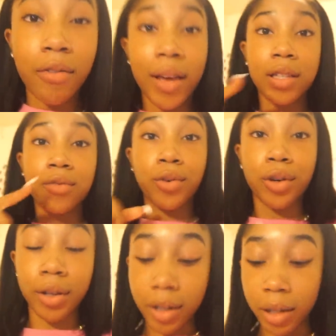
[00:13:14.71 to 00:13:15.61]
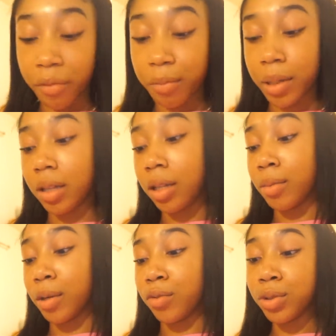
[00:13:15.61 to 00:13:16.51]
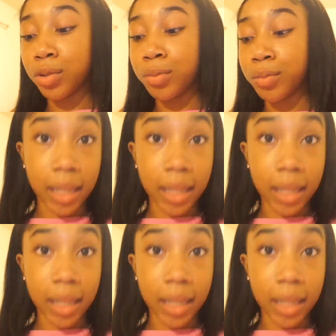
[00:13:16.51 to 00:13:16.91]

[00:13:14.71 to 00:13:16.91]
fast forward clip of me cleaning my room.